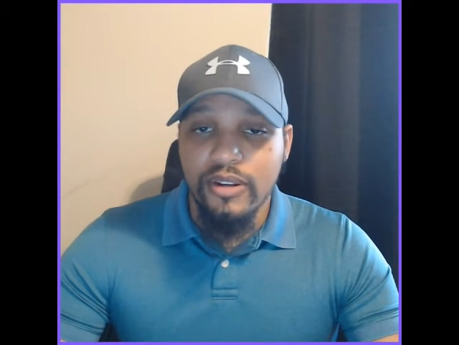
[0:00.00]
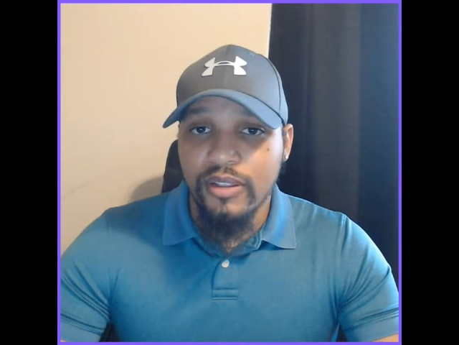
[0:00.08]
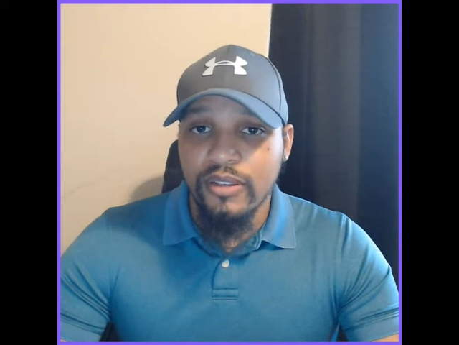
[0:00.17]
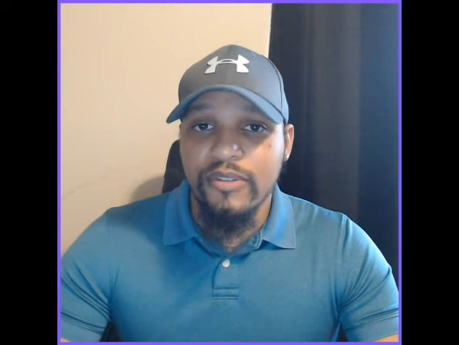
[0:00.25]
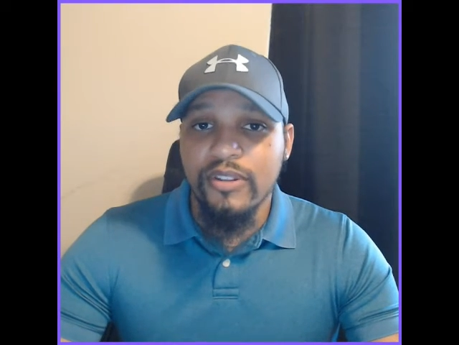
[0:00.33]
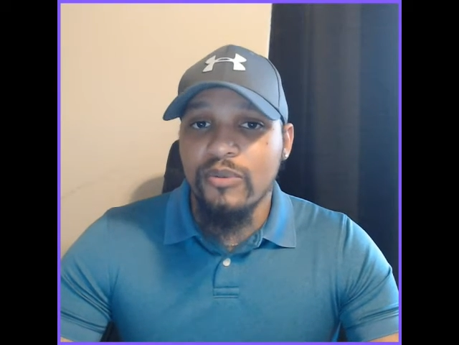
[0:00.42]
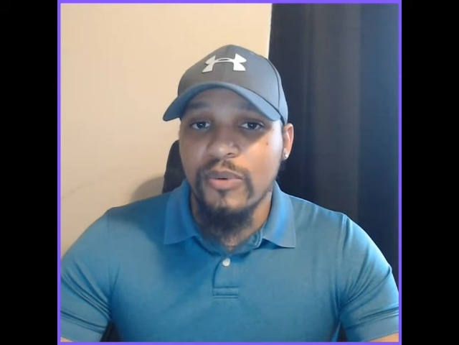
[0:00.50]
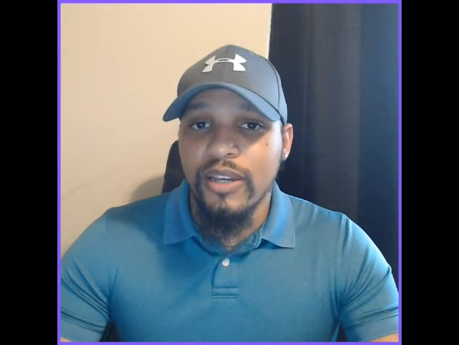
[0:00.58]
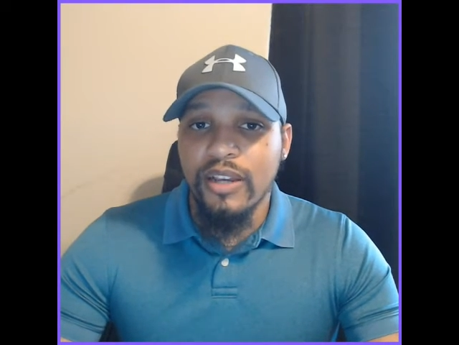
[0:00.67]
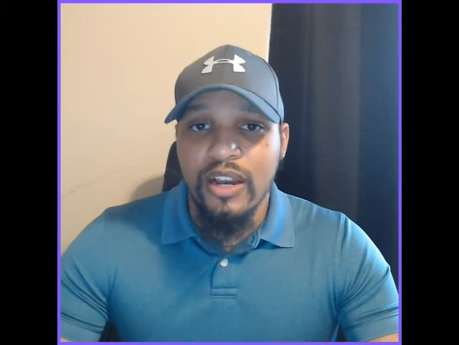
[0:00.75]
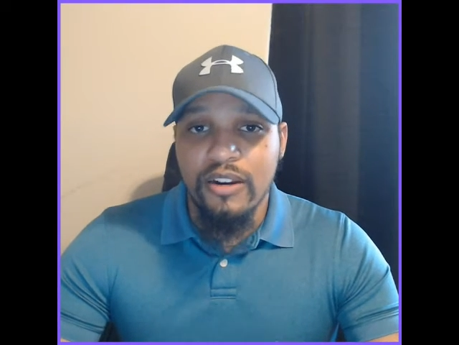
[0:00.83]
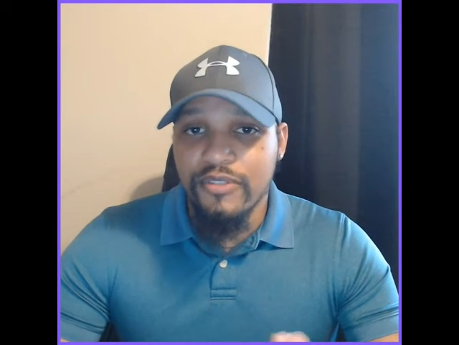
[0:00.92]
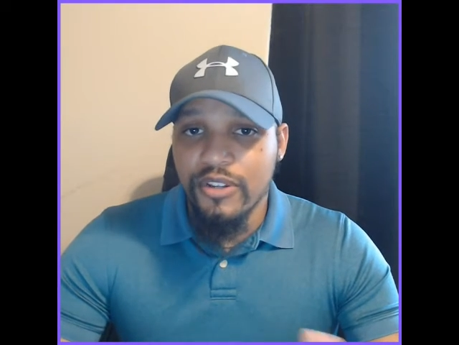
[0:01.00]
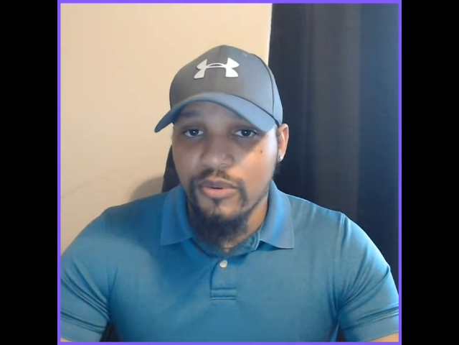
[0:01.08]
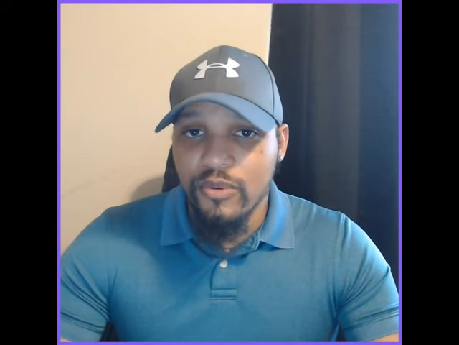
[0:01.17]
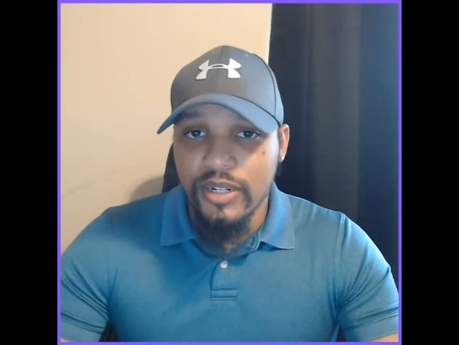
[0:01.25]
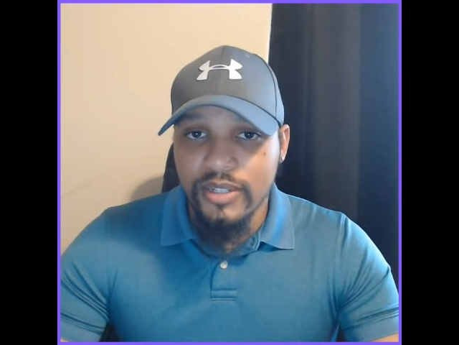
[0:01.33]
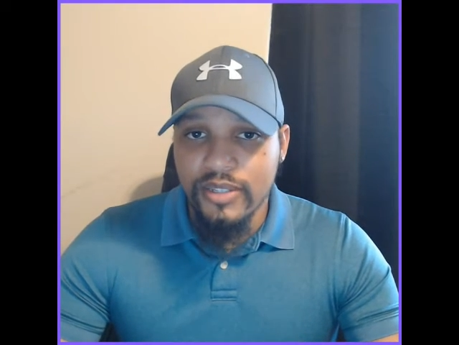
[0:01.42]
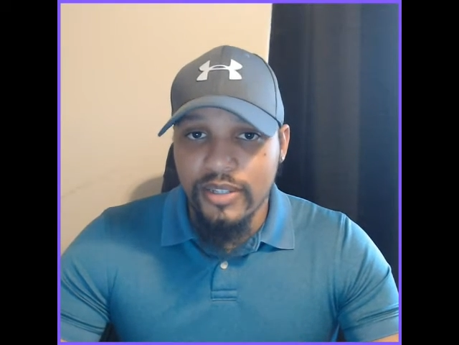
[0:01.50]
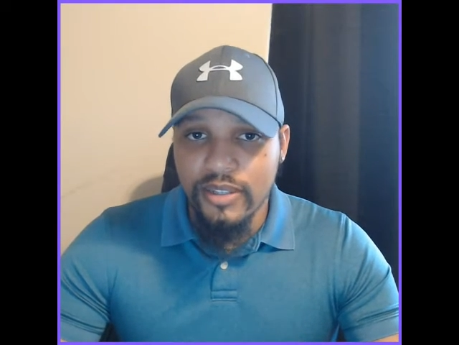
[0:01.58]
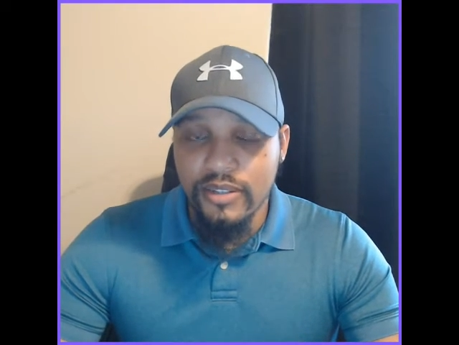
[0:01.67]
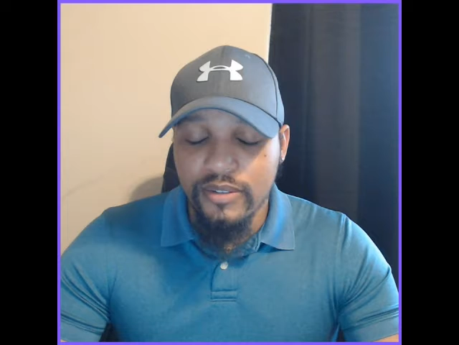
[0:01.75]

live his way however he wanted to live.